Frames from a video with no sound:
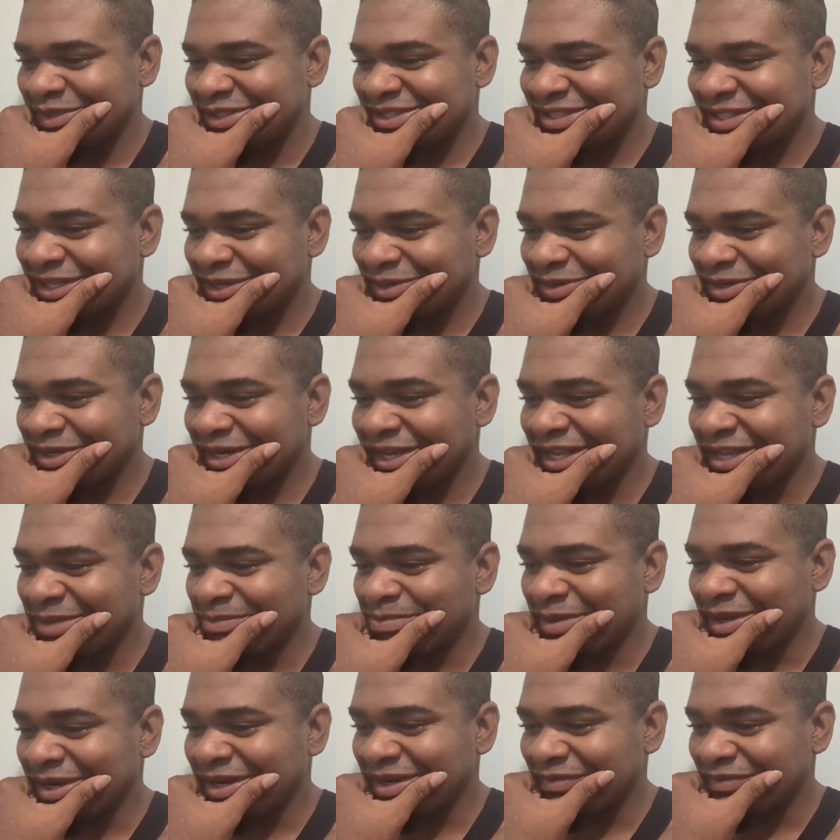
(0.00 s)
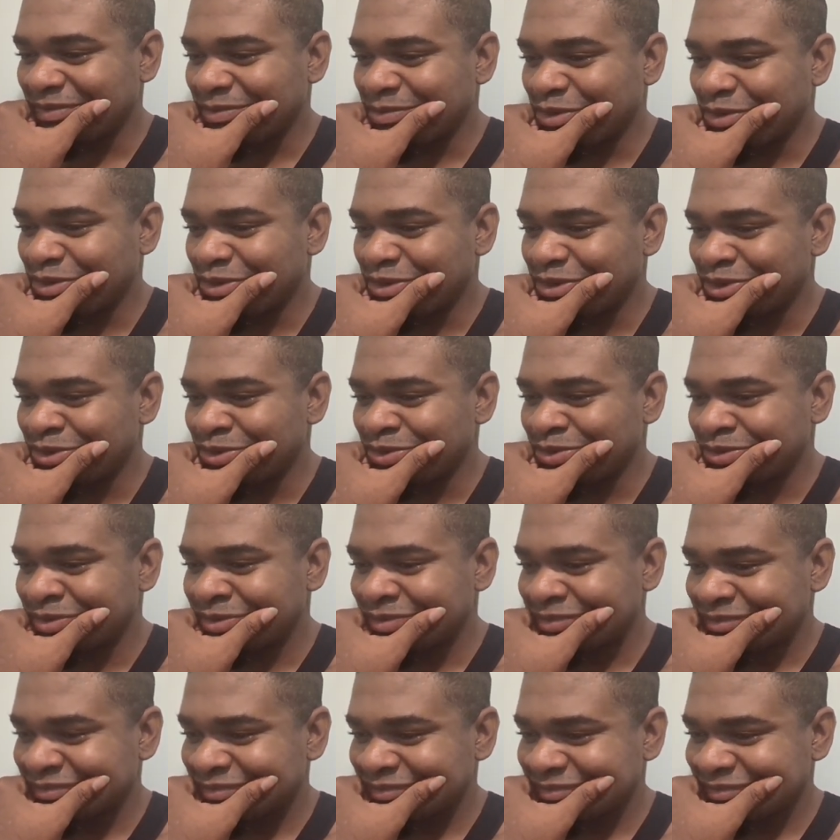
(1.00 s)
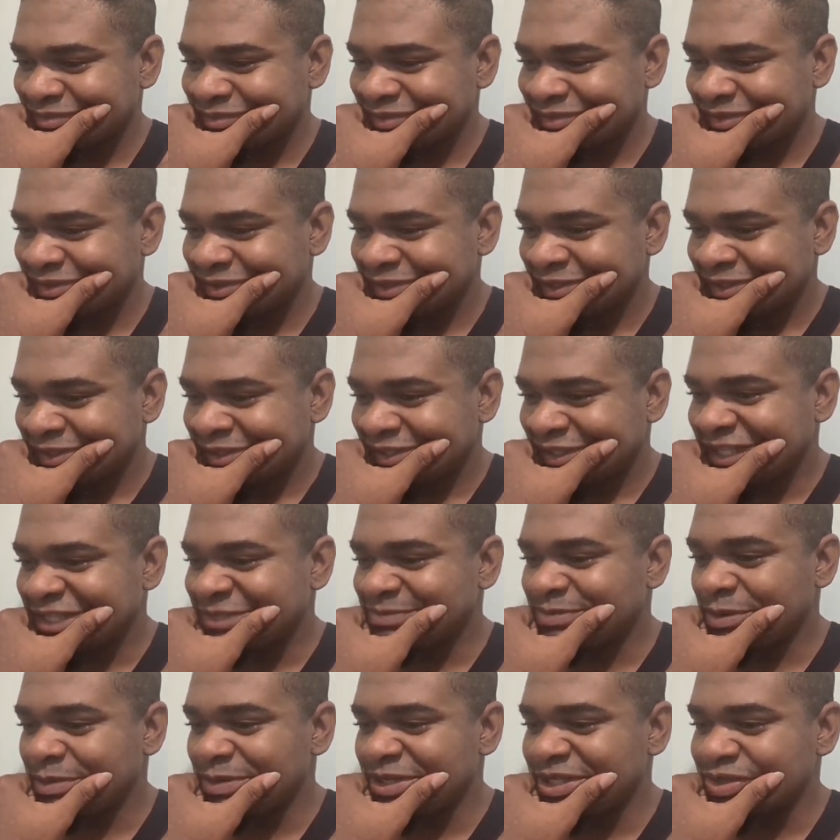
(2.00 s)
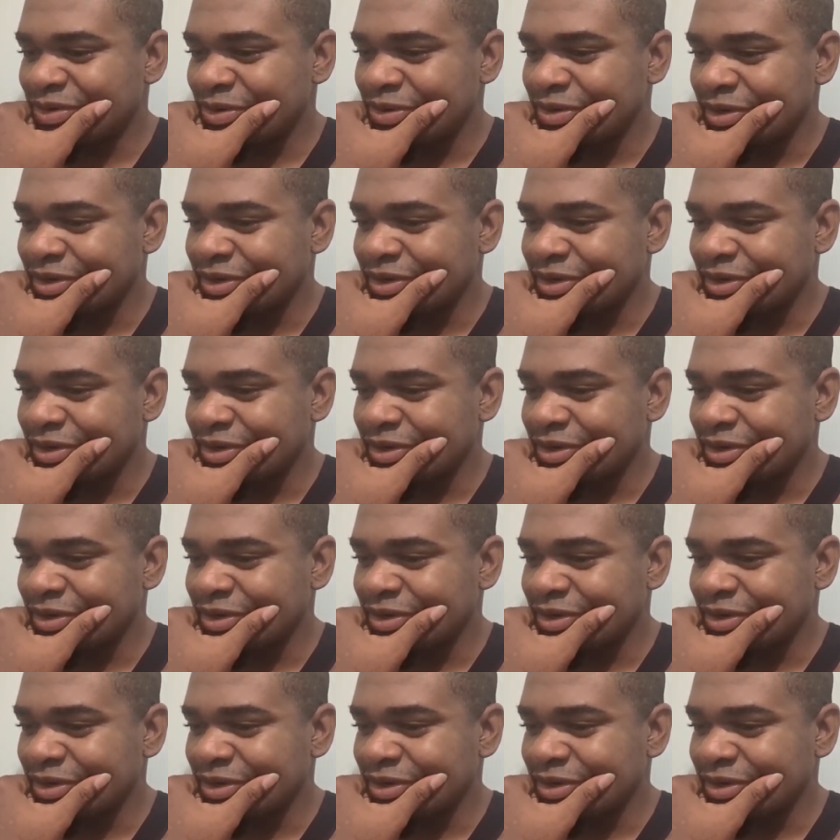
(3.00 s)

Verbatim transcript: Like a partner from Korea. From his own